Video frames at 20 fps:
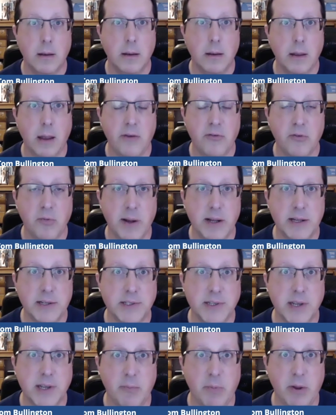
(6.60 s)
Hey everybody, it's
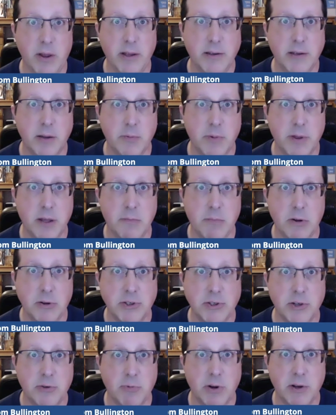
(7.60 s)
Tom Bullington with
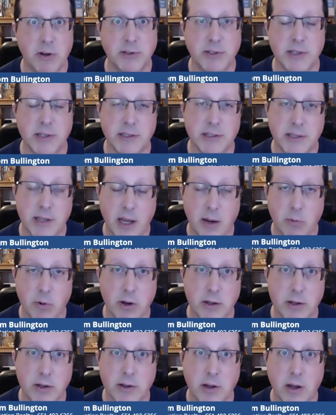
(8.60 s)
InMotion Realty. Today we're
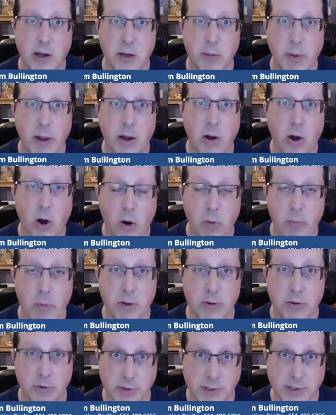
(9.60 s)
going to talk about
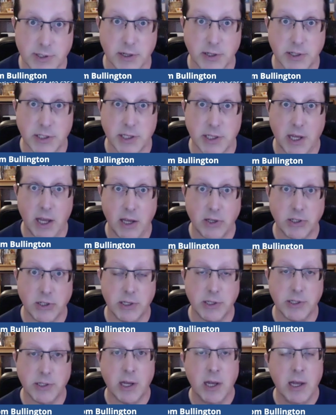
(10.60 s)
homeowner
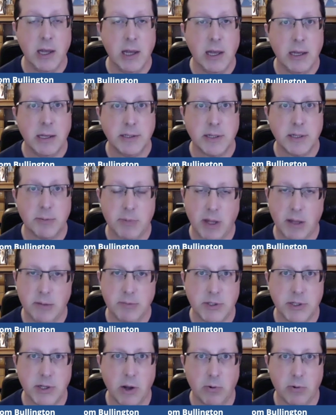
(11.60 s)
associations,
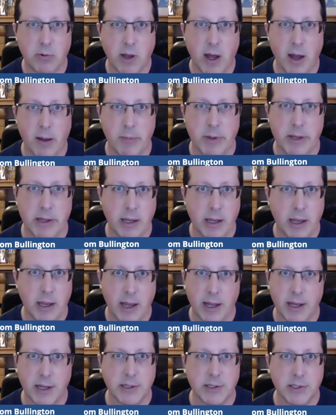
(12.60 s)
sometimes known commonly
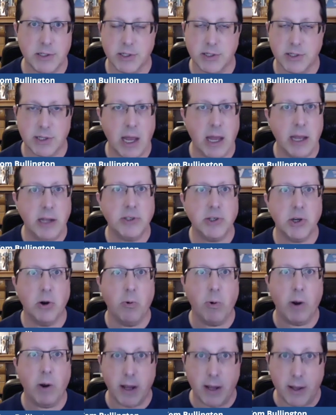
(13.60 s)
as just
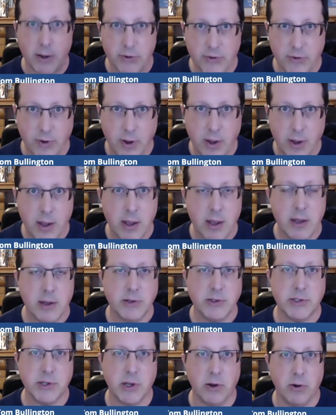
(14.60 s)
HOAs.
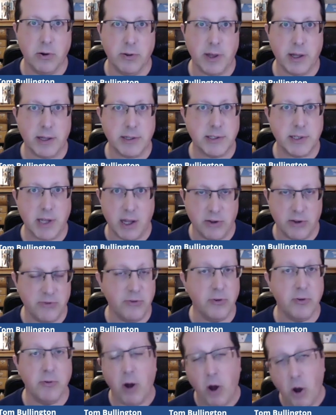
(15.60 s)
So that stands
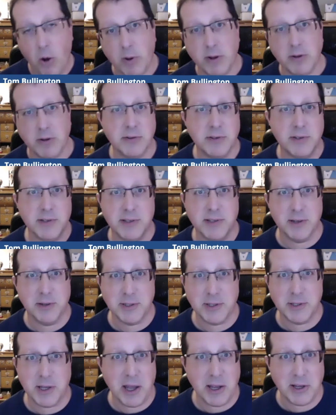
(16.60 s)
for Homeowners
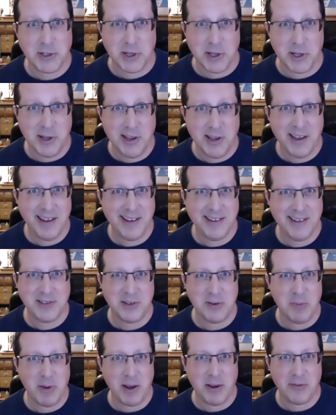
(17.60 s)
Association, as
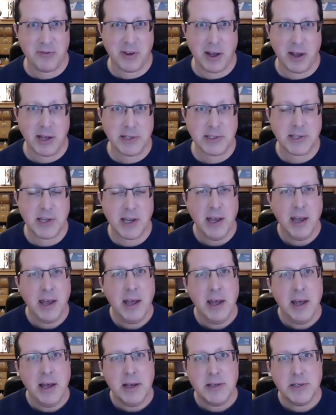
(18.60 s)
you may have guessed.
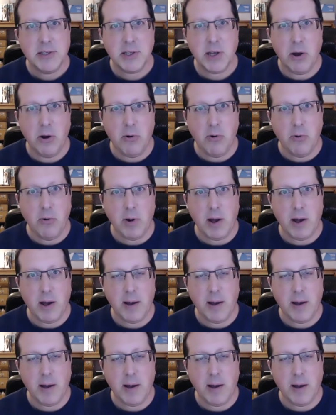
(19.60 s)
So